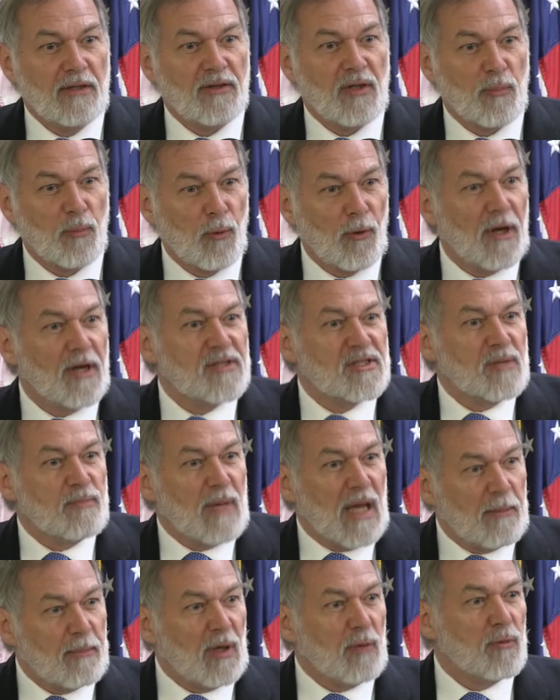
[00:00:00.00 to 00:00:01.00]
The Briggs
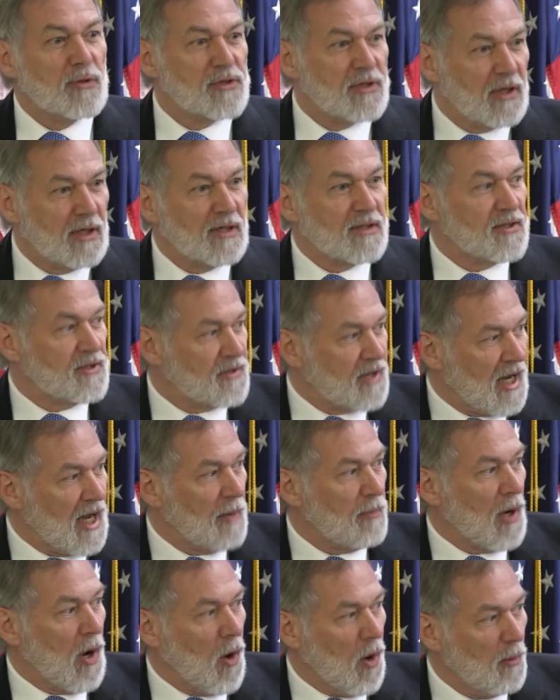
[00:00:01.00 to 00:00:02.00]
Amendment was going to
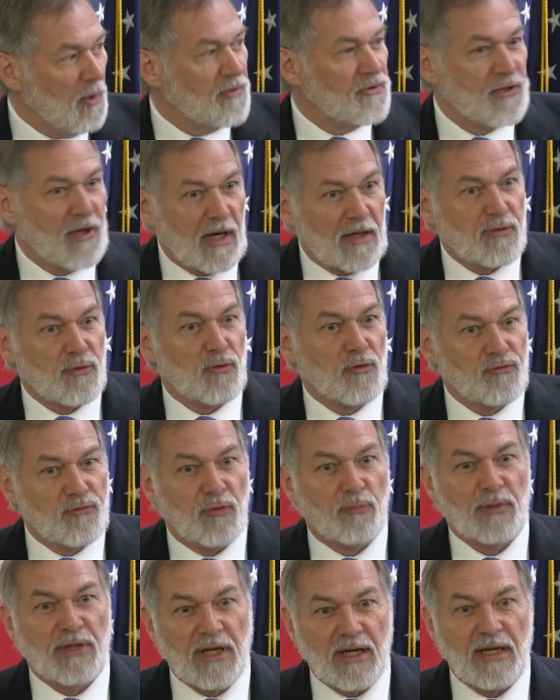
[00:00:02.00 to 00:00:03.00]
stop homosexuals
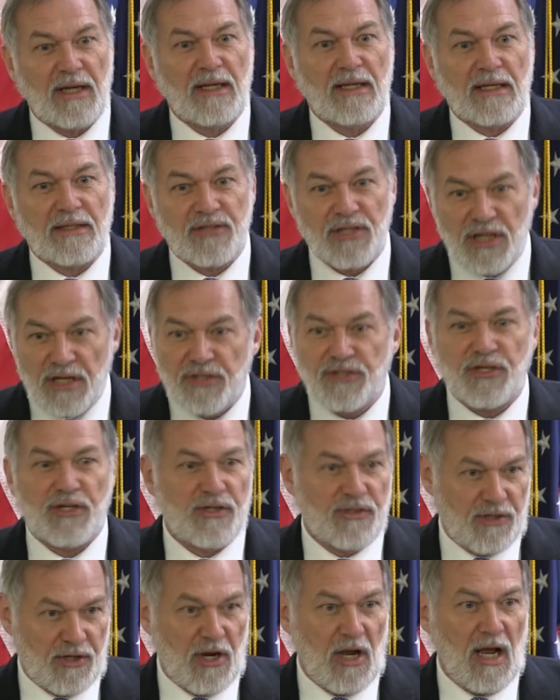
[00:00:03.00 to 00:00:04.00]
from getting
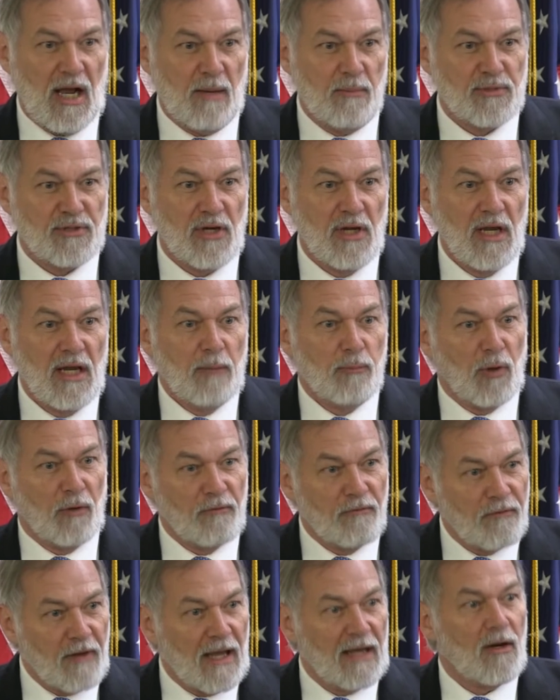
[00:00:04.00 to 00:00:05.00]
teaching jobs,
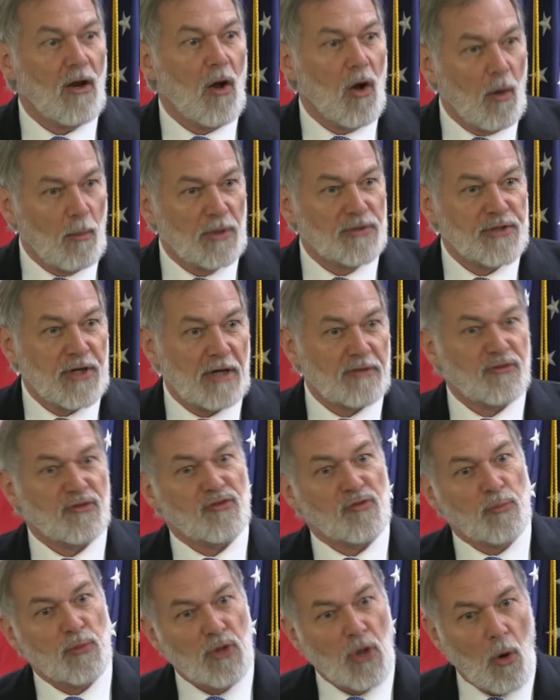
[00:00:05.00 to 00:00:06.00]
prevent
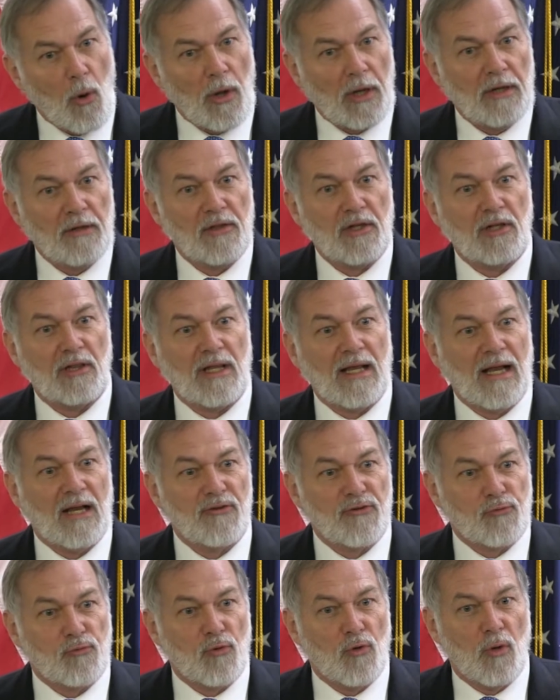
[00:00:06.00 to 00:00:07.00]
homosexuals from going into the
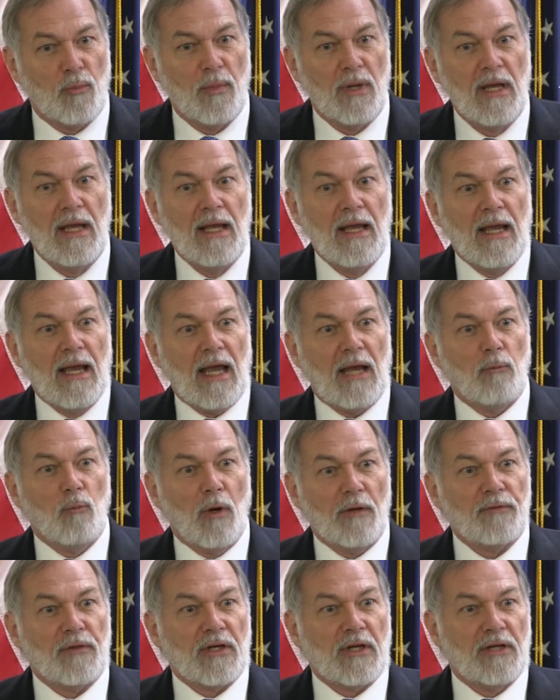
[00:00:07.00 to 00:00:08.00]
classroom. And
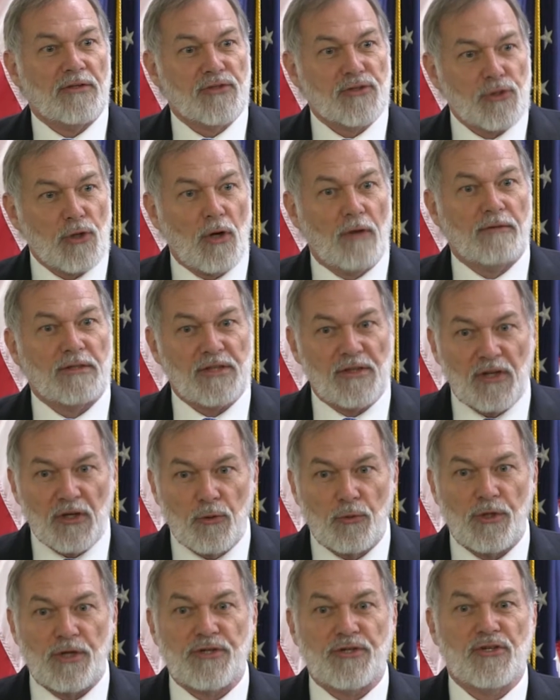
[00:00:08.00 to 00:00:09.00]
what the conservatives and the
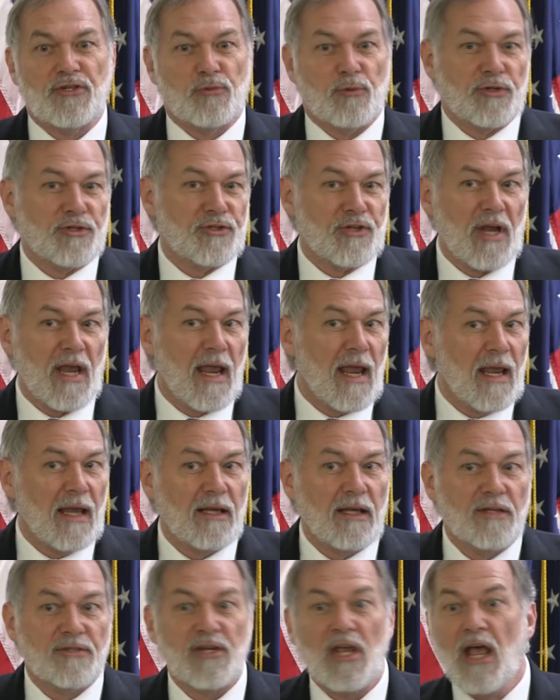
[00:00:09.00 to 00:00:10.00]
Christians were
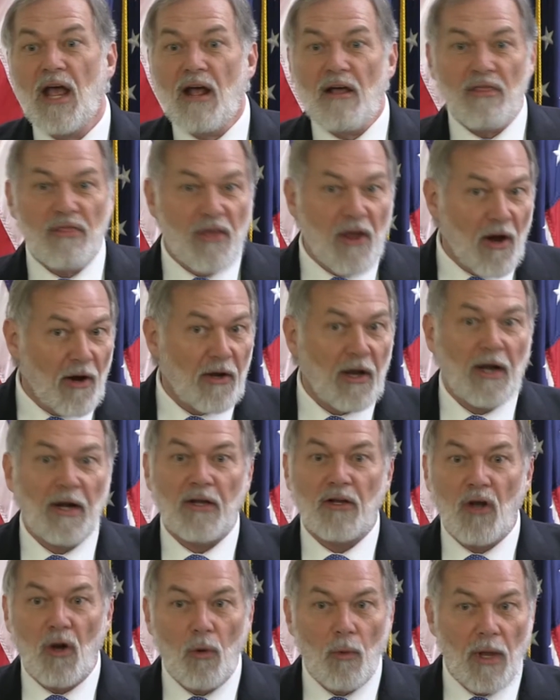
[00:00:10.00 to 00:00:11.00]
saying is they're going
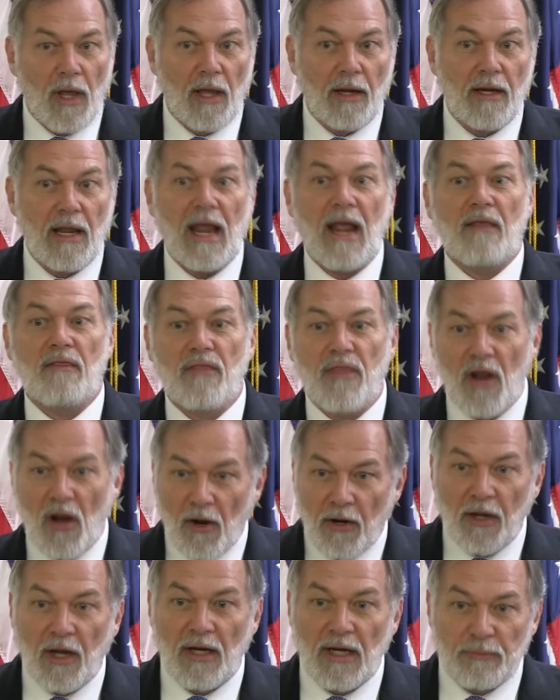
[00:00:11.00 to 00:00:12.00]
to go in and
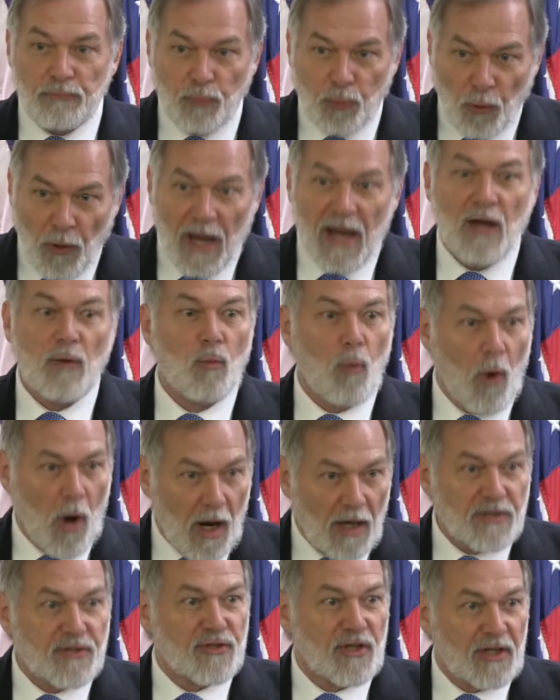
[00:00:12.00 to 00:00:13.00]
they're going to
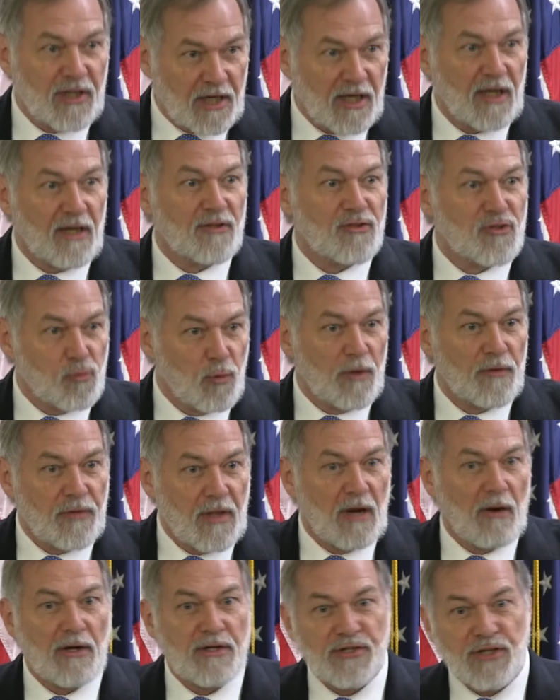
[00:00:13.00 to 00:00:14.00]
brainwash the kids with
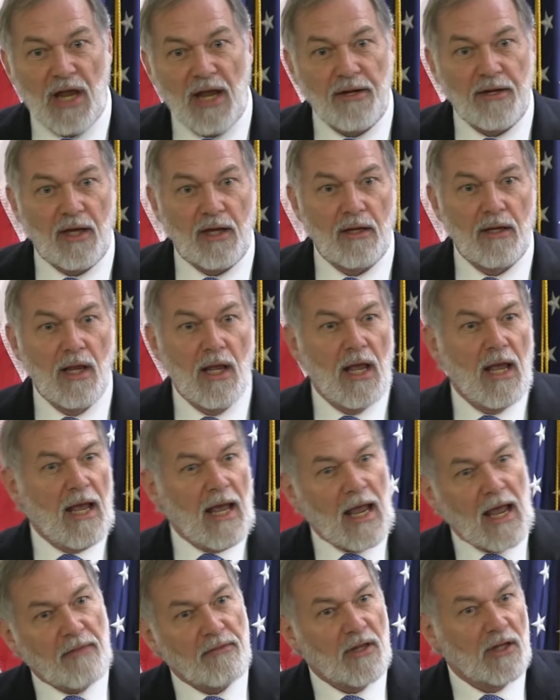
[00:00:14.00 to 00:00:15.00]
their agenda.
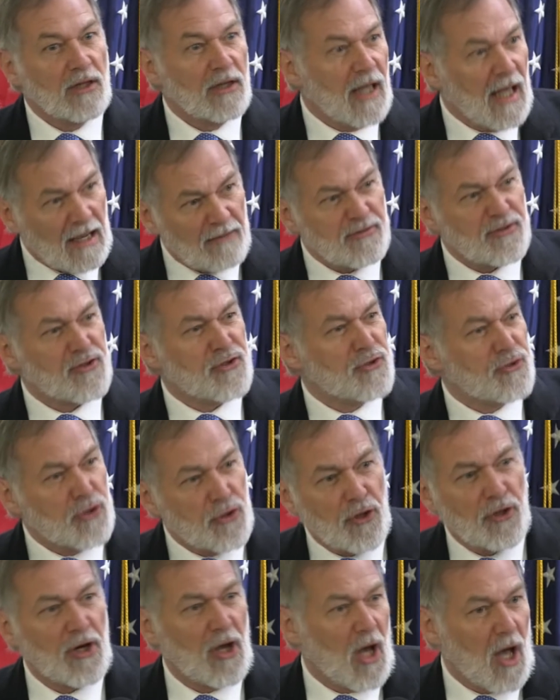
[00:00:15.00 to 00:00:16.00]
And the left
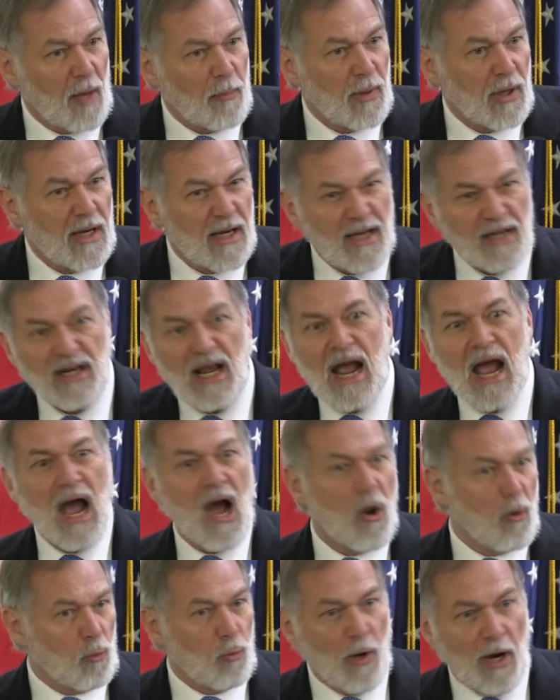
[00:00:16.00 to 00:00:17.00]
stood up in
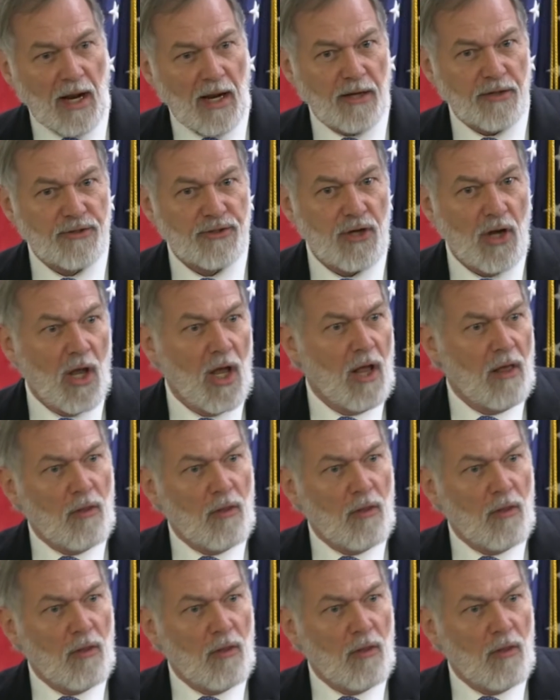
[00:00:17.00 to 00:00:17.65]
outrage.